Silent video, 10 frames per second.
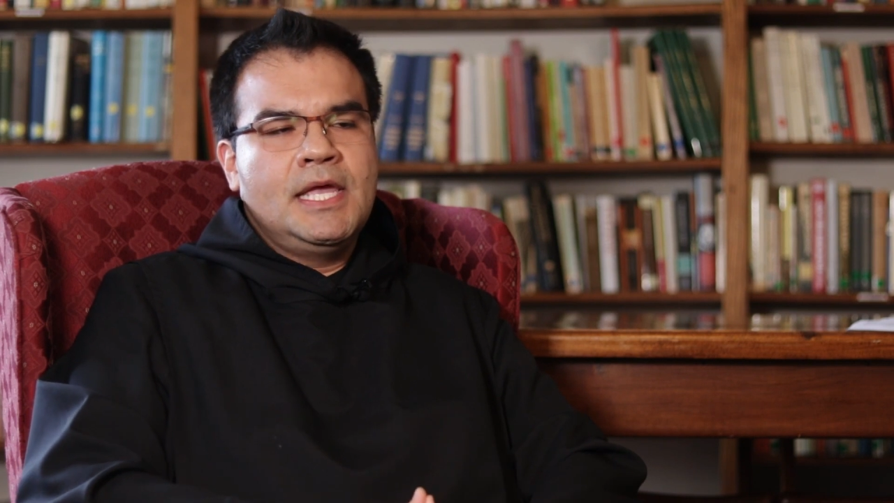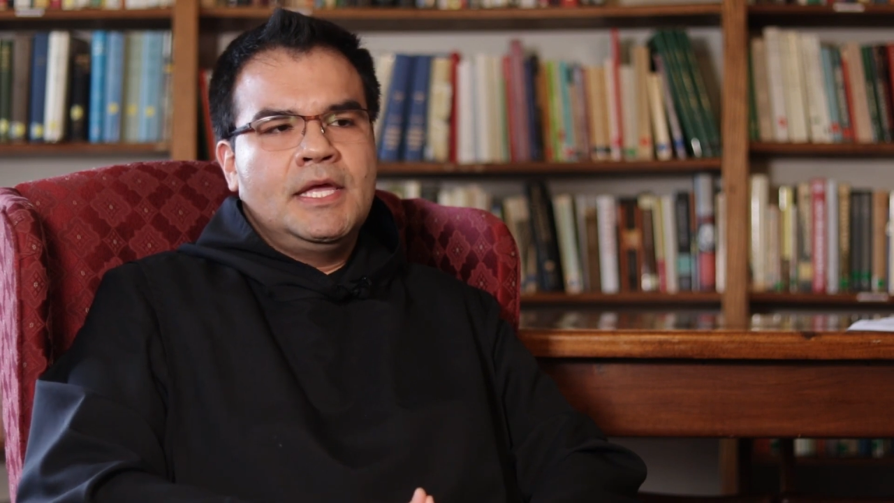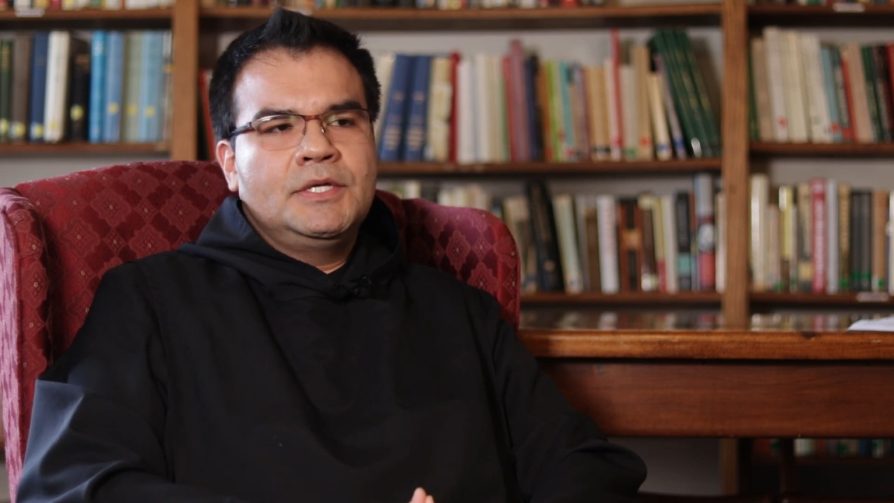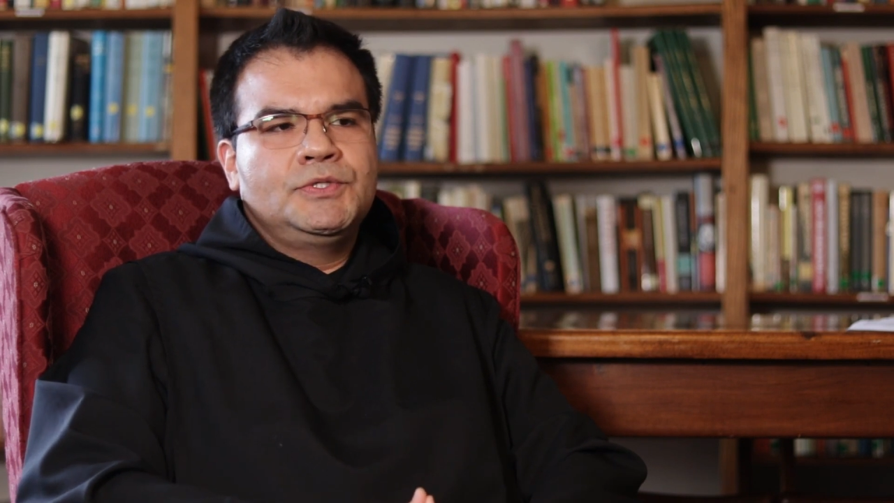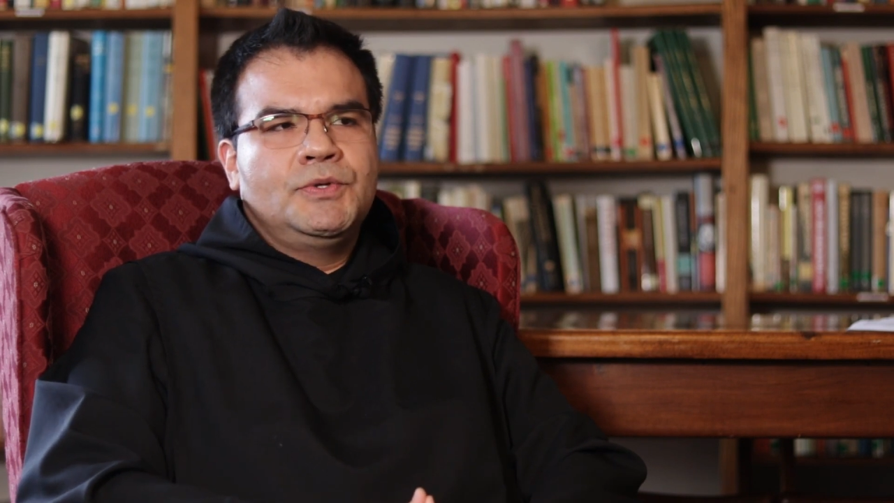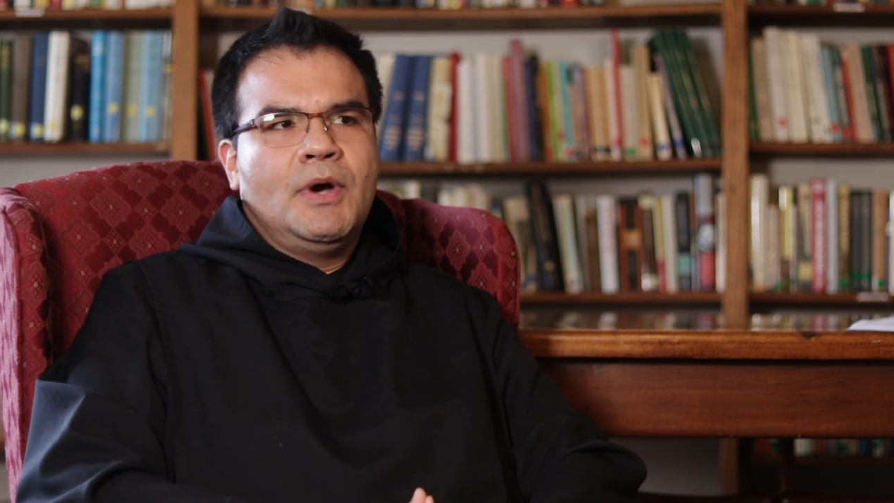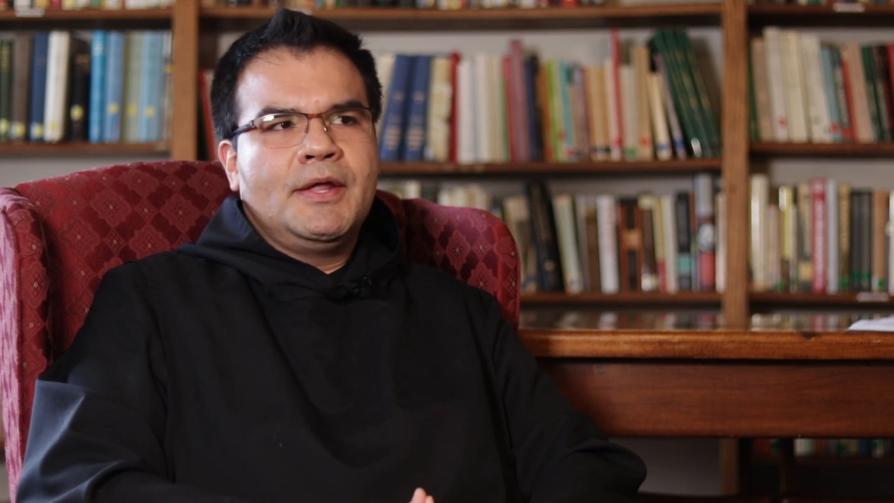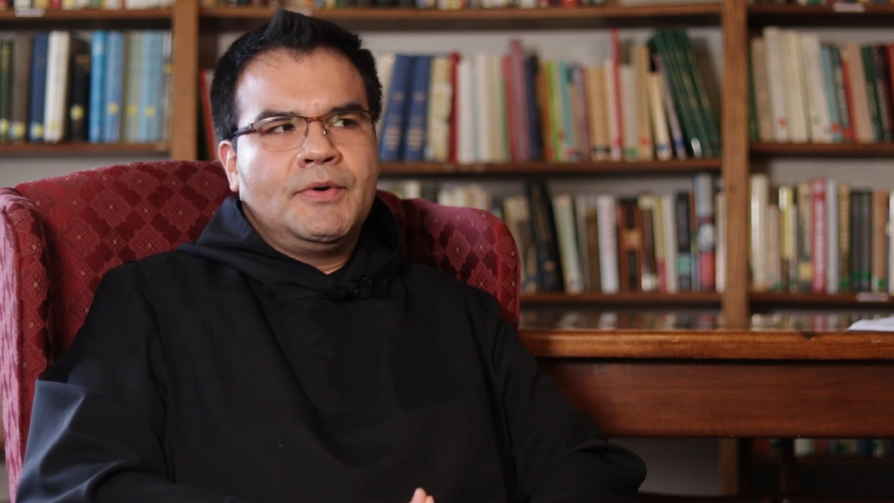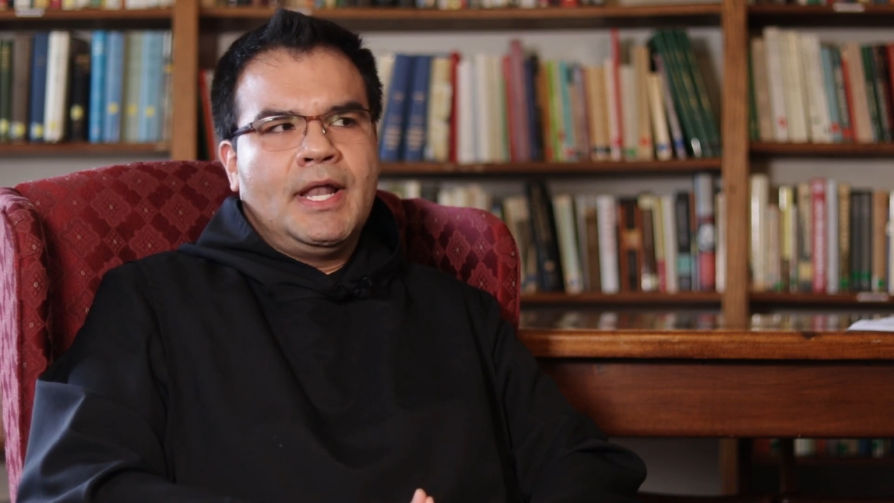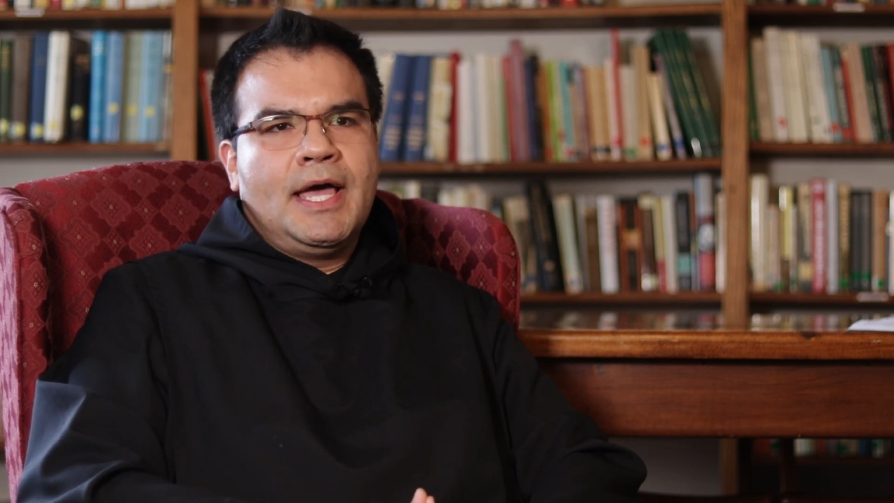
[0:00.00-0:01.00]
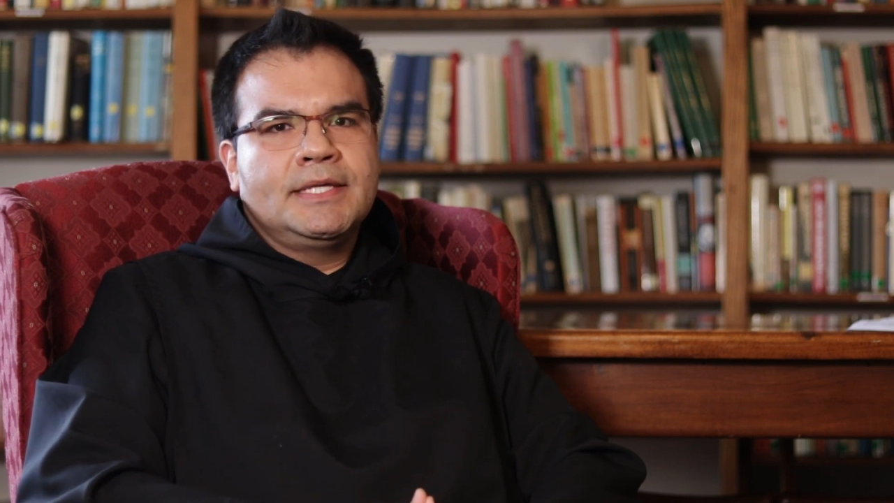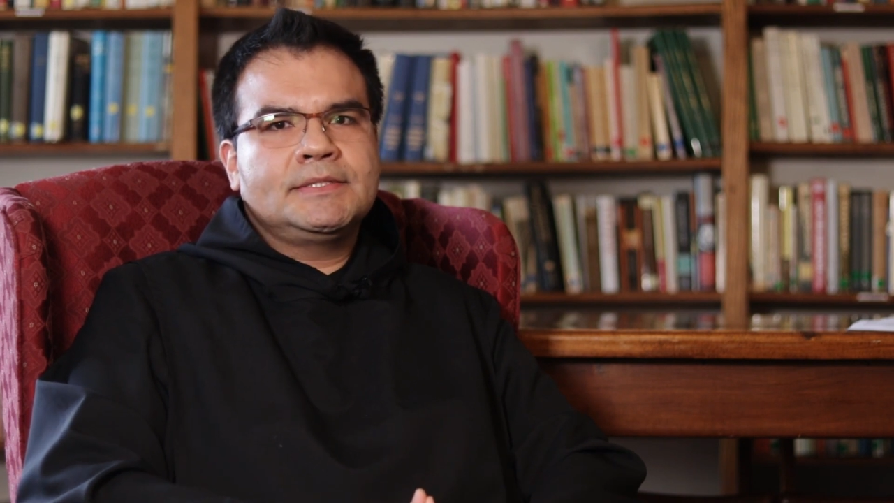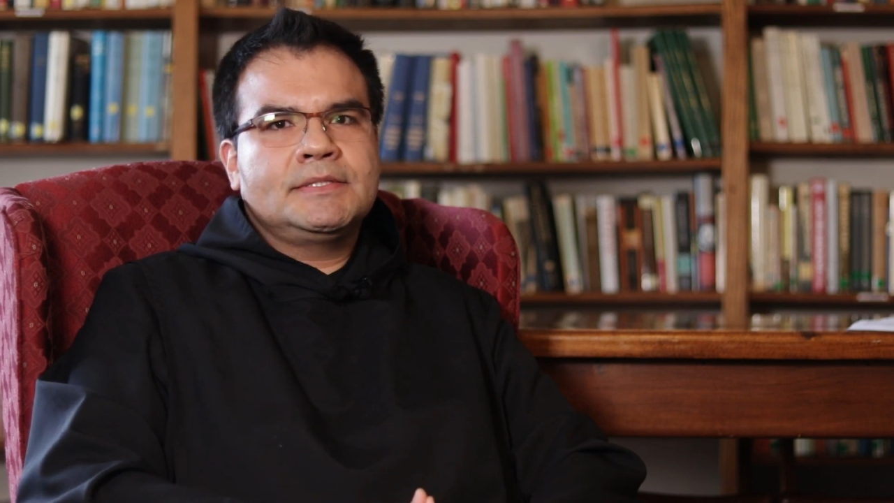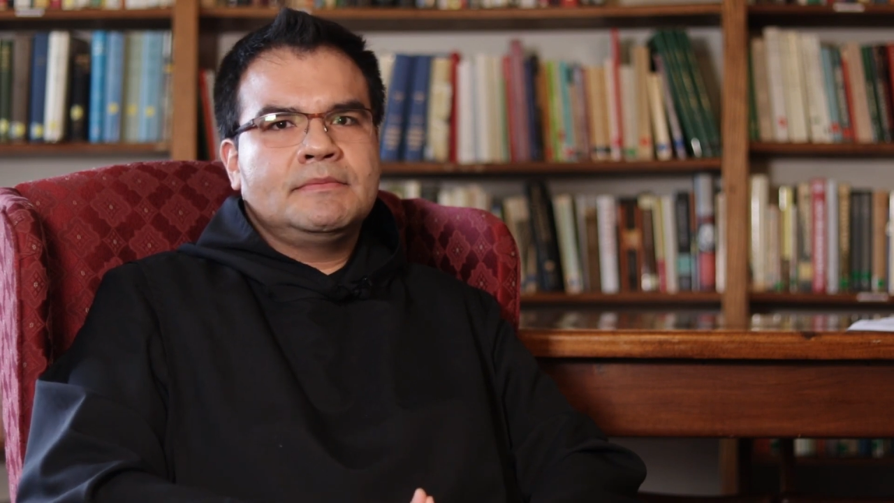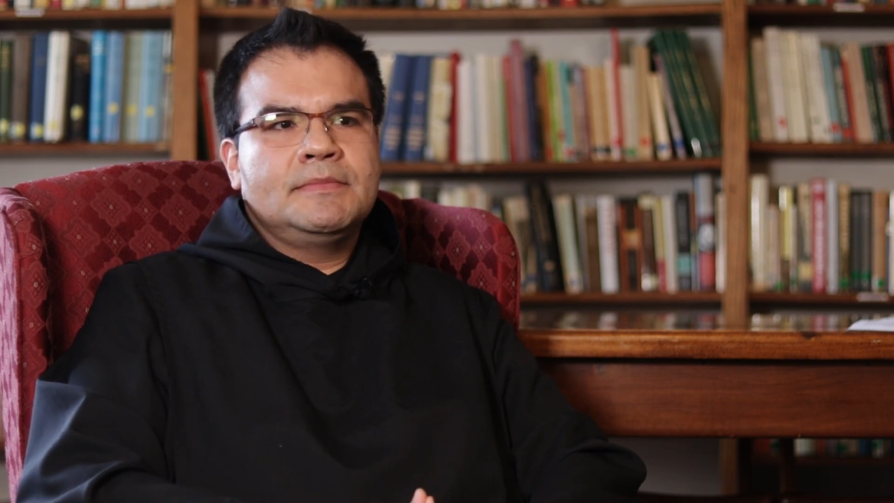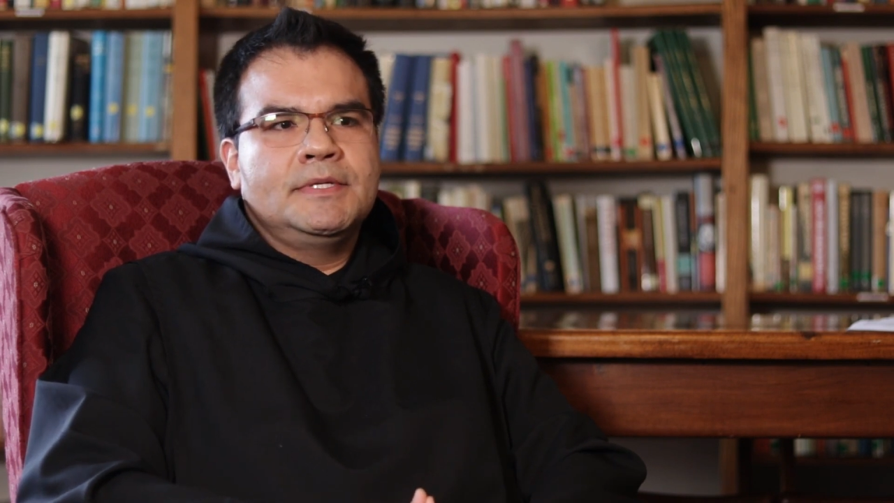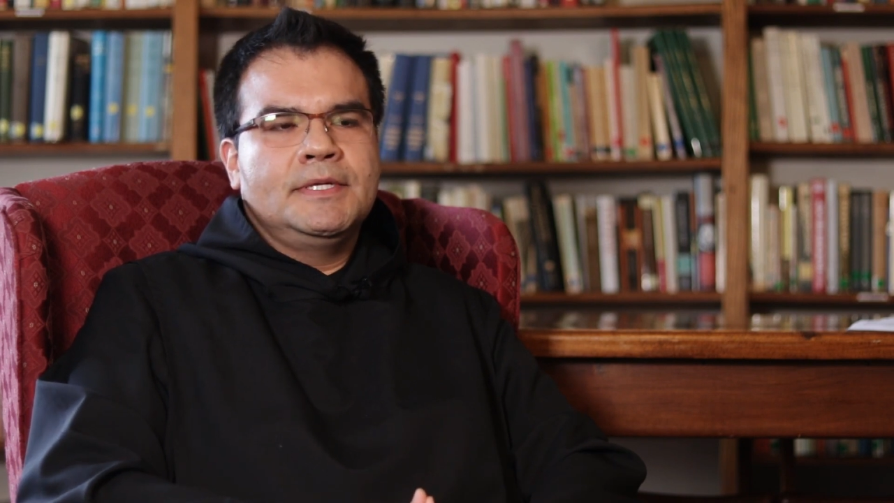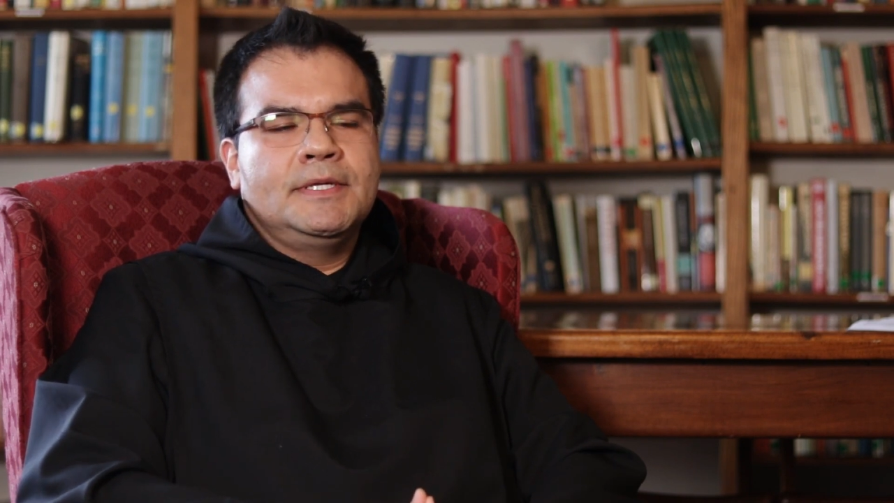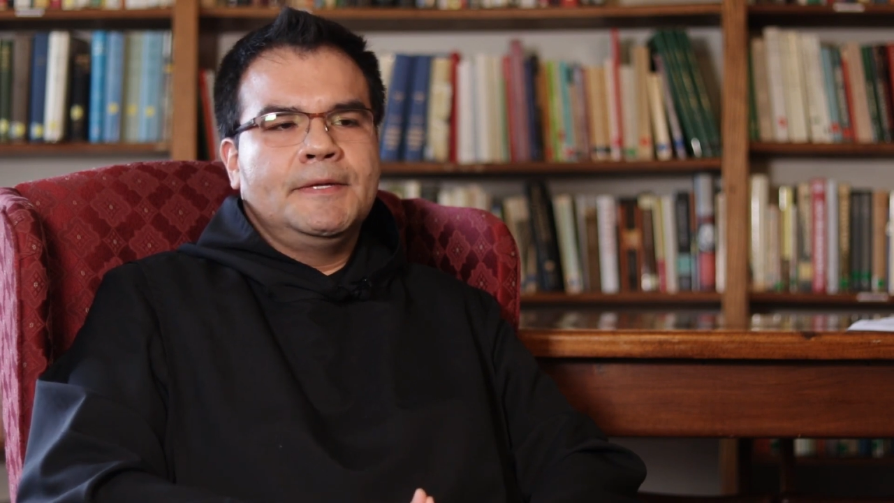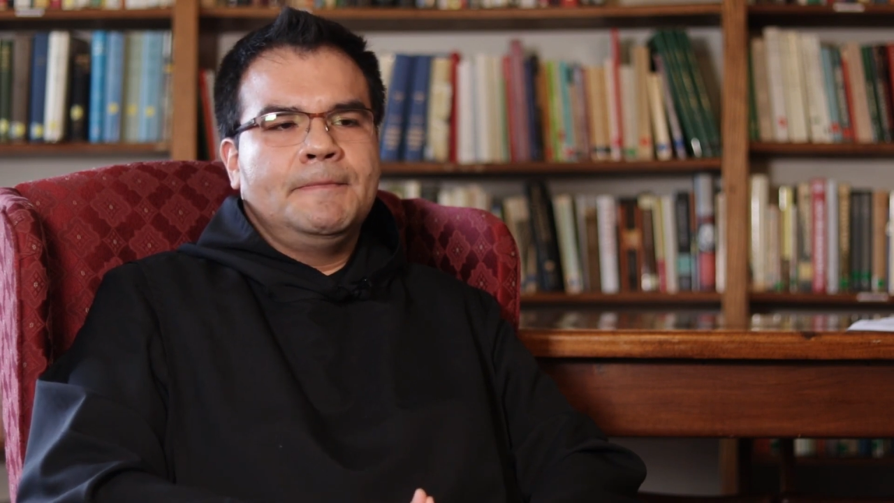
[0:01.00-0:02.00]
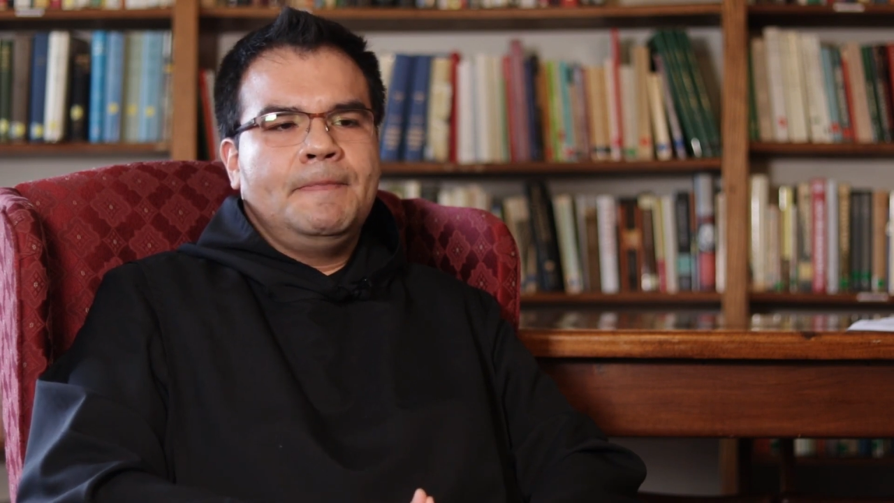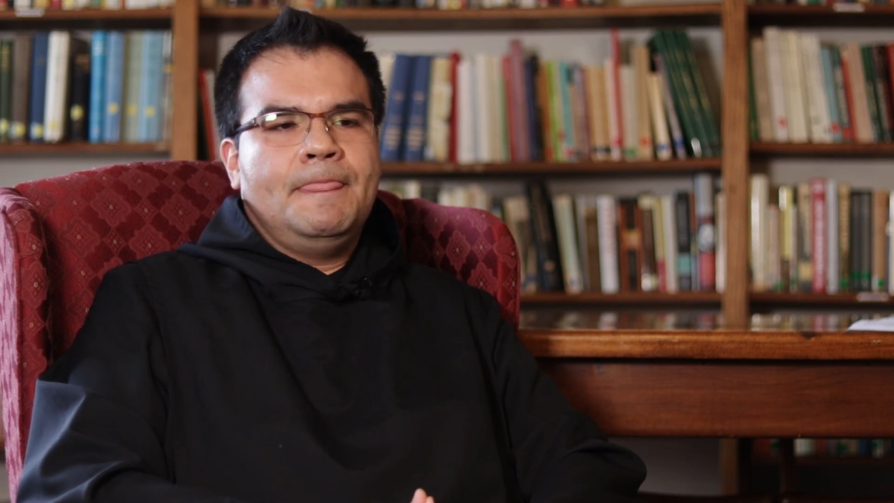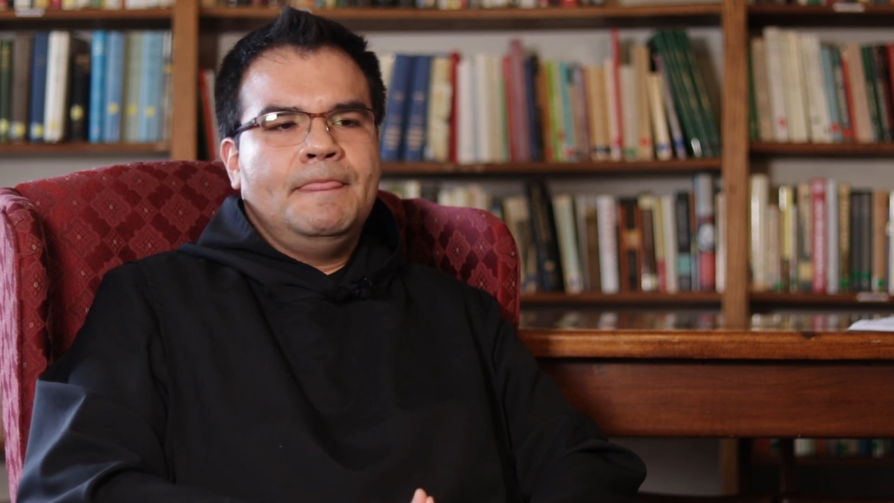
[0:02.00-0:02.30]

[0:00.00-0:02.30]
I realized the